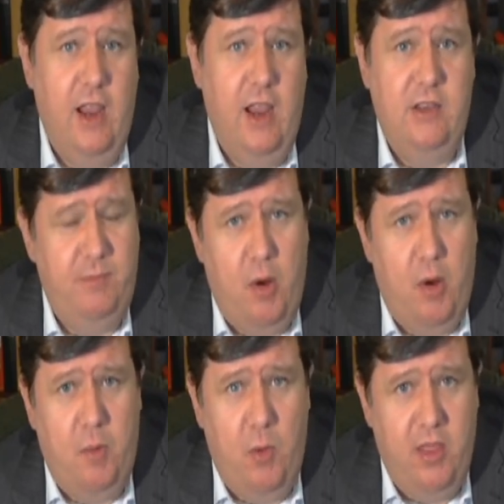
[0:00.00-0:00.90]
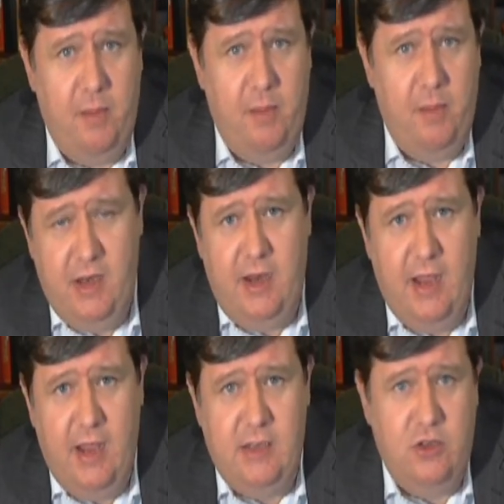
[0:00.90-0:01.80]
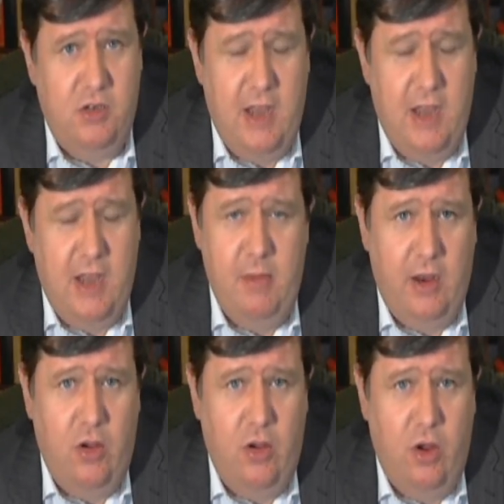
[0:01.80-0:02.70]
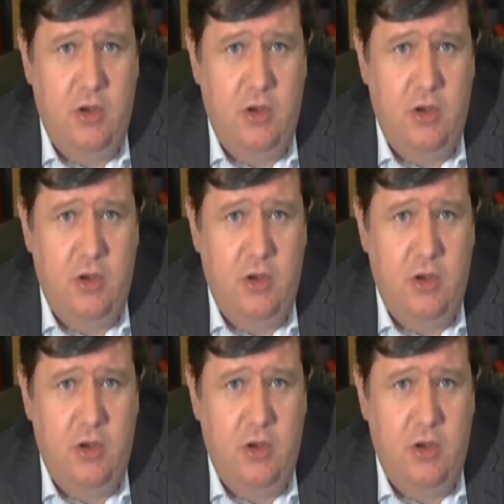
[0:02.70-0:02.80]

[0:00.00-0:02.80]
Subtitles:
and probably one of the major cases of all time in that court,